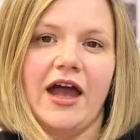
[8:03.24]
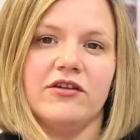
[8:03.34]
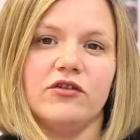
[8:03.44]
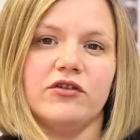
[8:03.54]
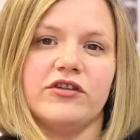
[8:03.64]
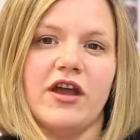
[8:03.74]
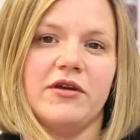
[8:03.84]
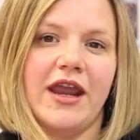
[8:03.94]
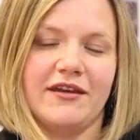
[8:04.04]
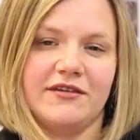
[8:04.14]
and also
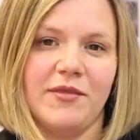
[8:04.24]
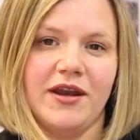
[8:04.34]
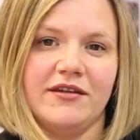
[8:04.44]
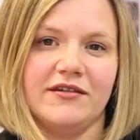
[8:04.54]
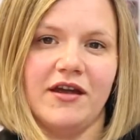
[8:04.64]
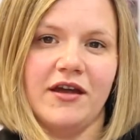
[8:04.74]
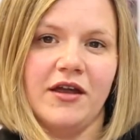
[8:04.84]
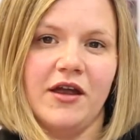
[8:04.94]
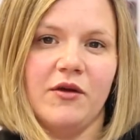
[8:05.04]
Yes Minister,